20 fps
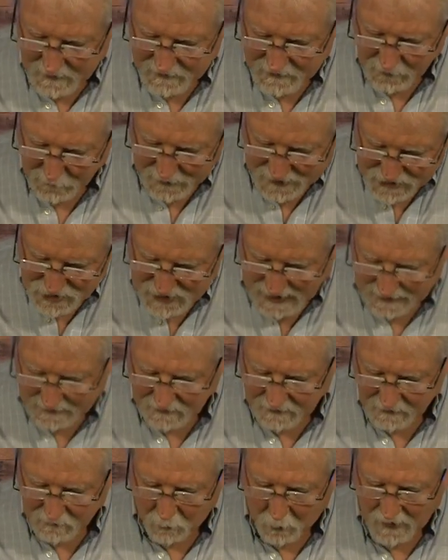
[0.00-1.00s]
The
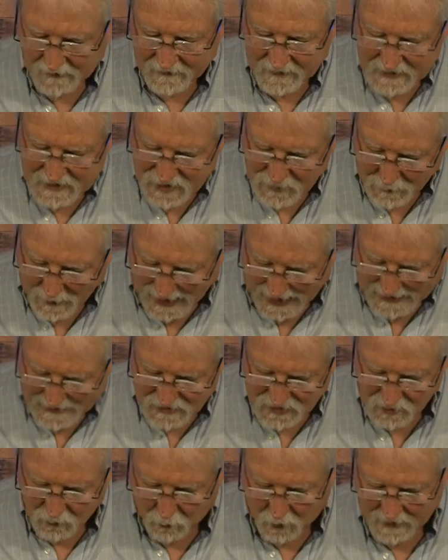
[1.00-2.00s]
rejected one, the
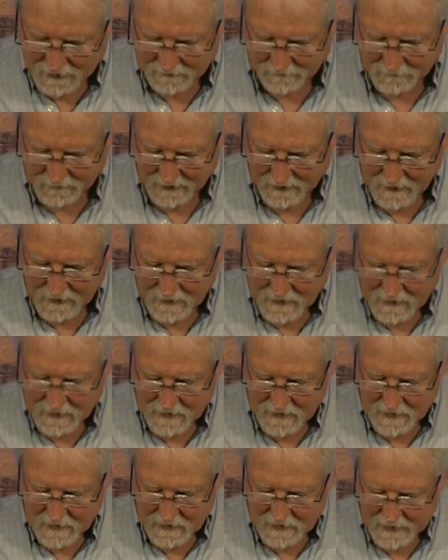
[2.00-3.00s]
despised one.
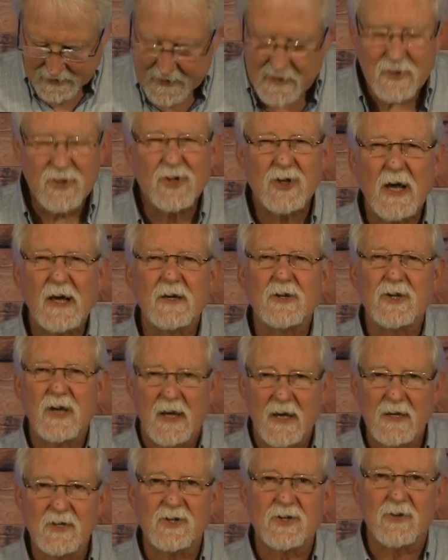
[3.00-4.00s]
He has changed
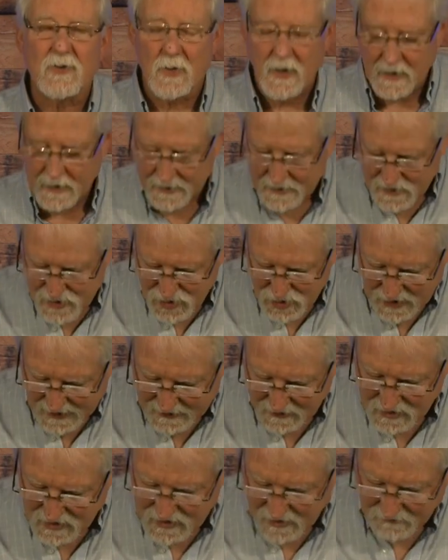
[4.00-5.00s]
history. He's
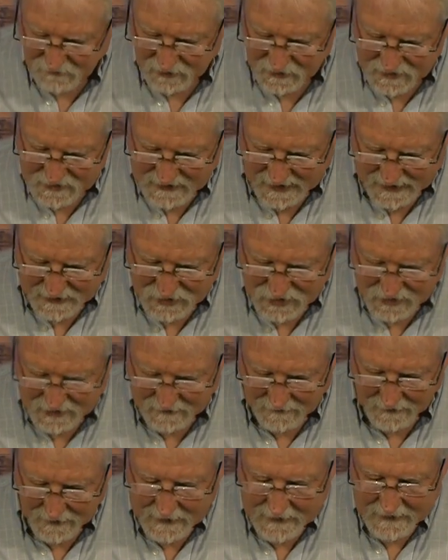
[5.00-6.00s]
changed
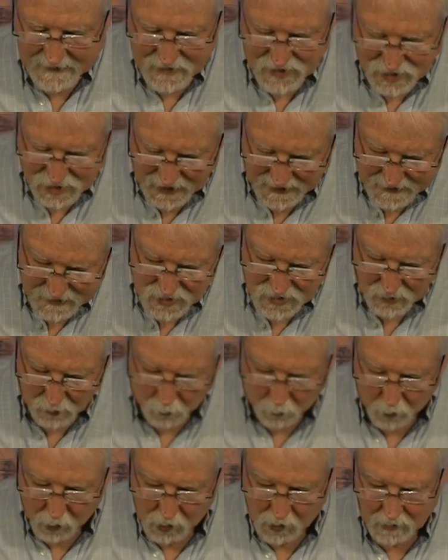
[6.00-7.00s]
civilization. He's changed the
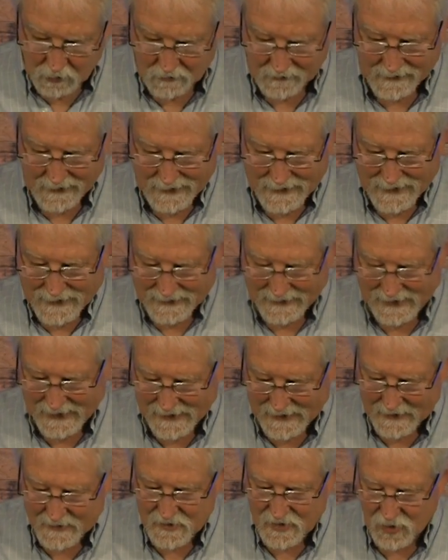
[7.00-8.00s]
world.
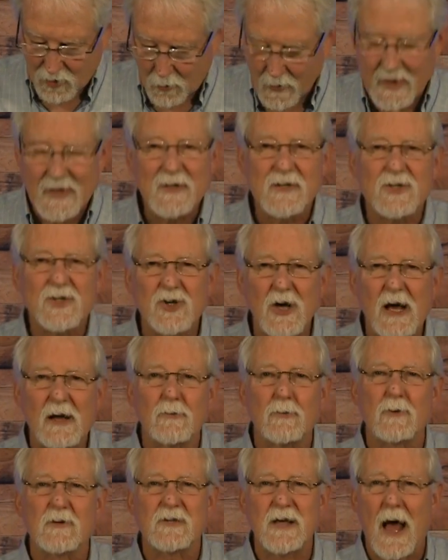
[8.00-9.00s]
Kings, queens,
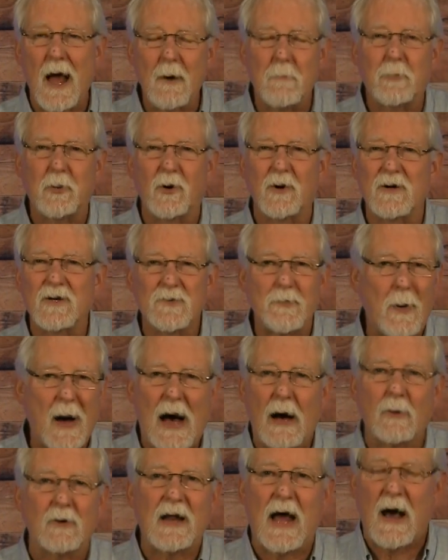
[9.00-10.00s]
generals, emperors
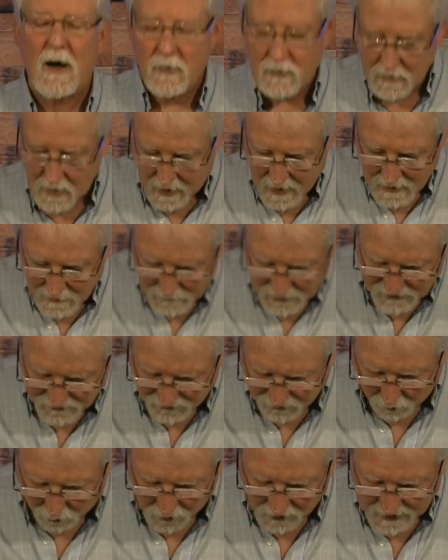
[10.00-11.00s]
bow down
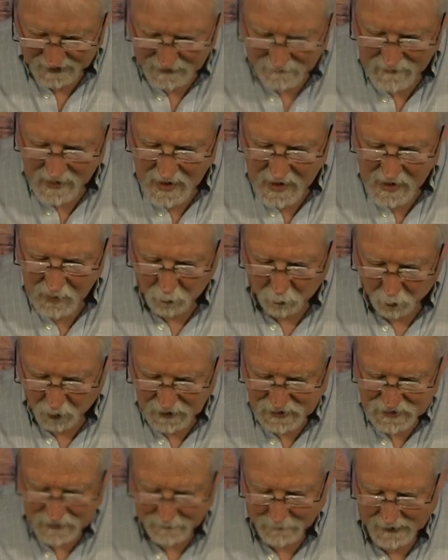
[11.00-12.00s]
before him,
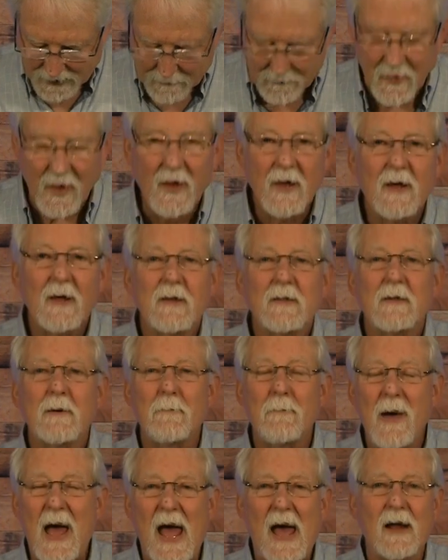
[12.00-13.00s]
worship him. The
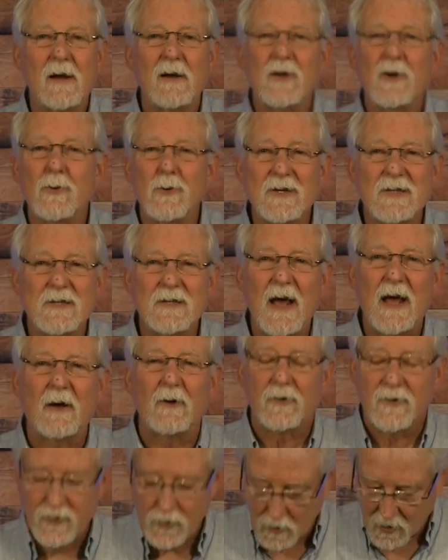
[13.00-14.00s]
man who was
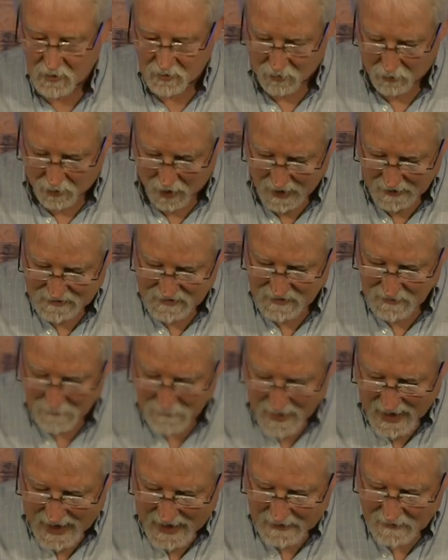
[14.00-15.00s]
nailed to a cross, the
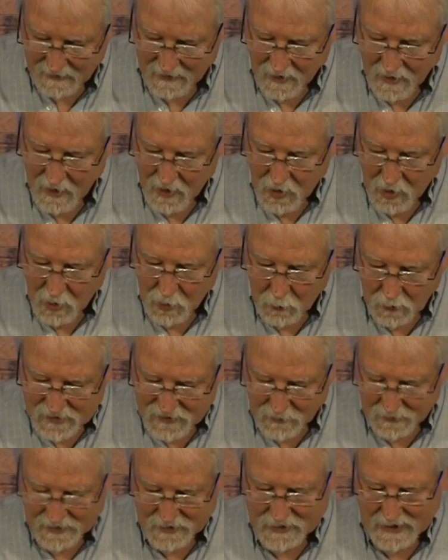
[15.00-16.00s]
man who
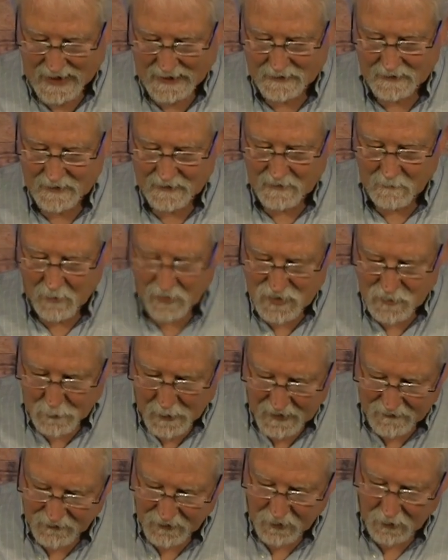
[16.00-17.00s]
was rejected, the most
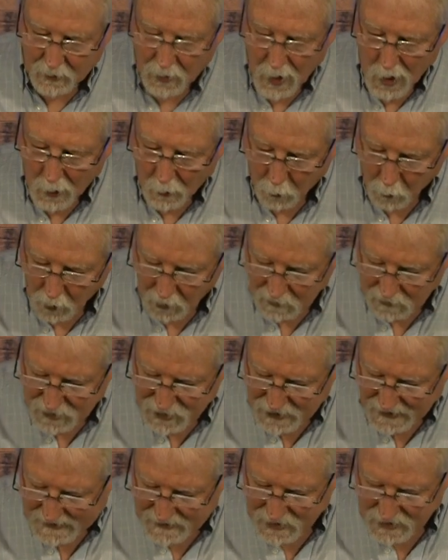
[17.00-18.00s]
pivotal
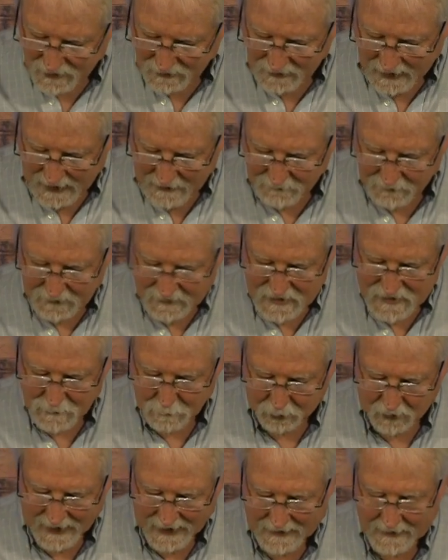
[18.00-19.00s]
world-changing life on this
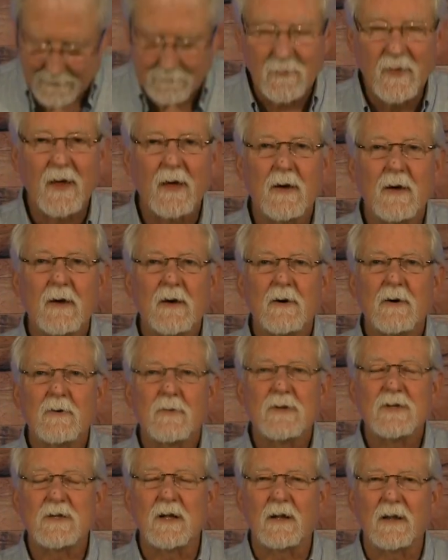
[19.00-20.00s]
planet
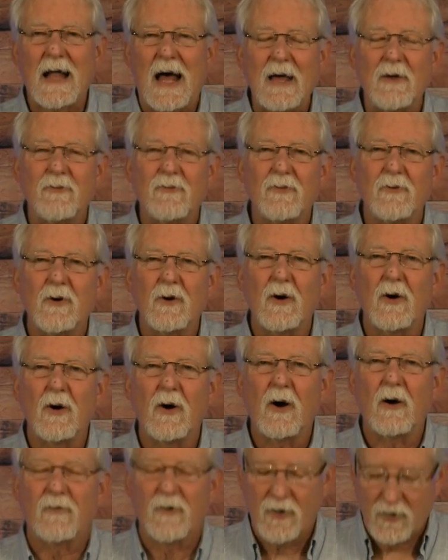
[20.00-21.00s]
was the life
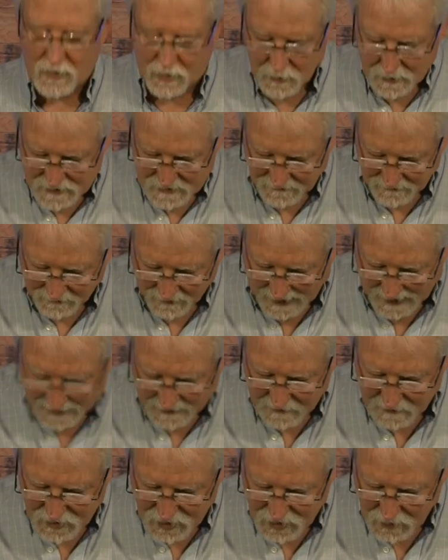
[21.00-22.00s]
of a
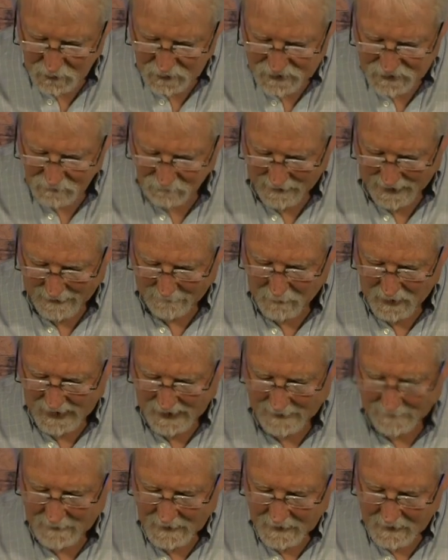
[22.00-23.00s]
crucified Jewish
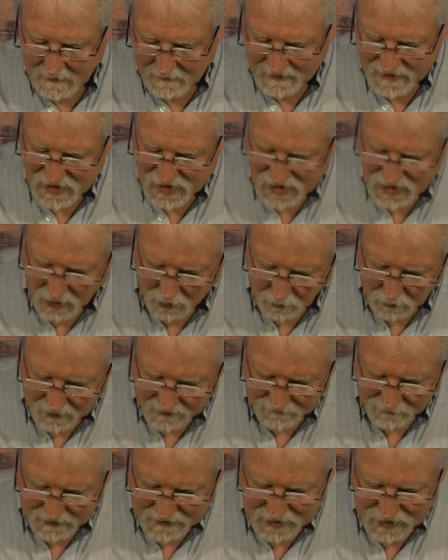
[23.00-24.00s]
rabbi, the stone
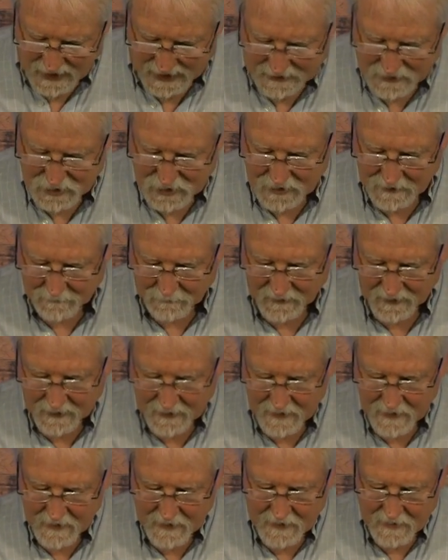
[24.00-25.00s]
of rejection.
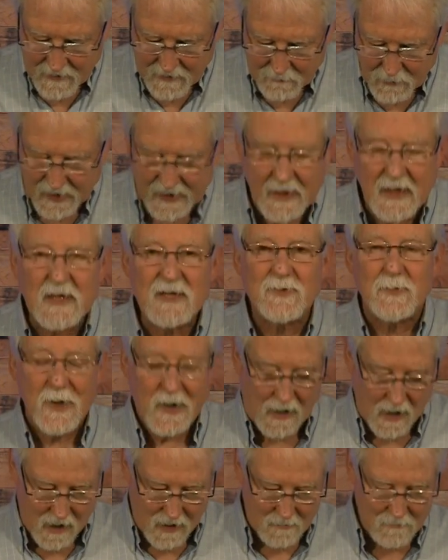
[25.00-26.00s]
But he has
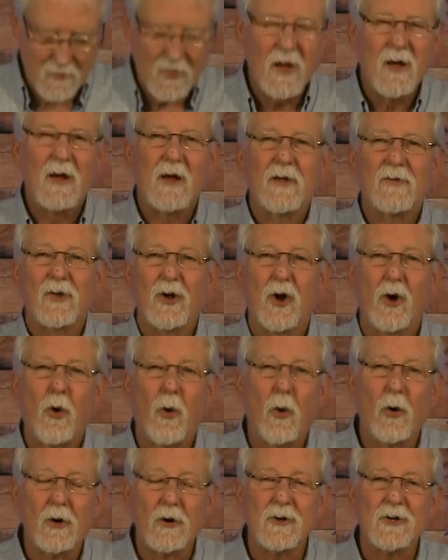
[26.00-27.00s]
become the
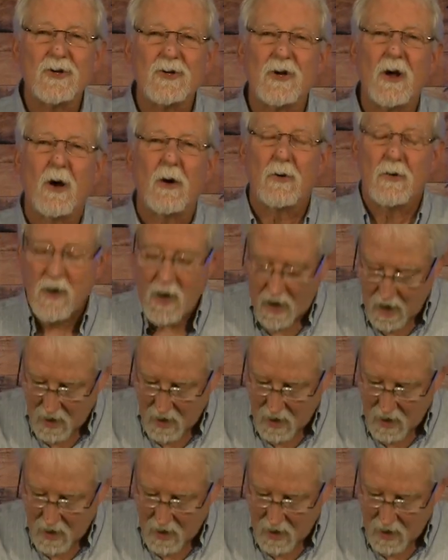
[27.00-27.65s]
cornerstone